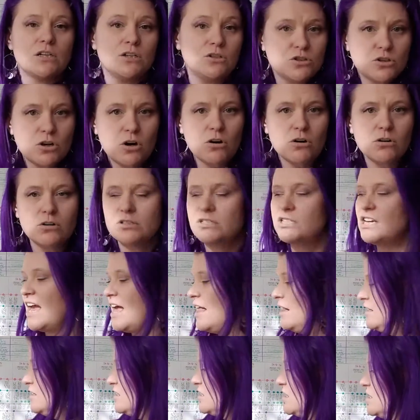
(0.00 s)
internal
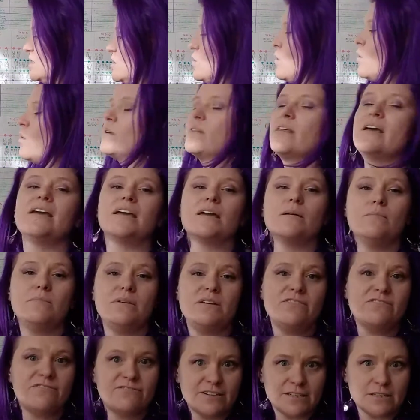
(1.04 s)
challenges, or they can be
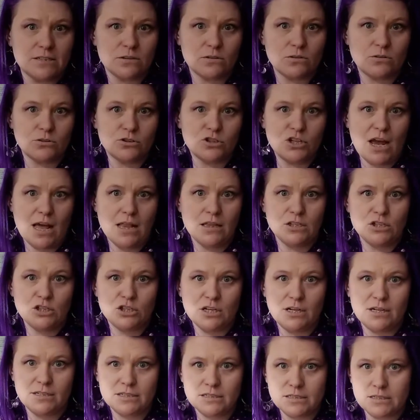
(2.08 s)
physical
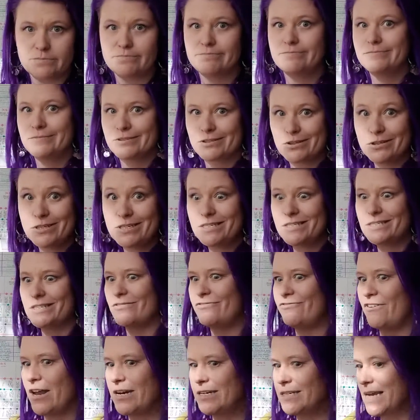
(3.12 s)
challenges. So this is a
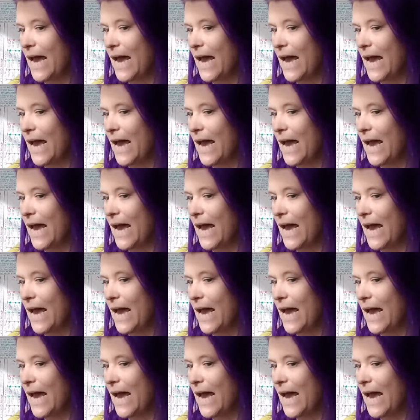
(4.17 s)
fun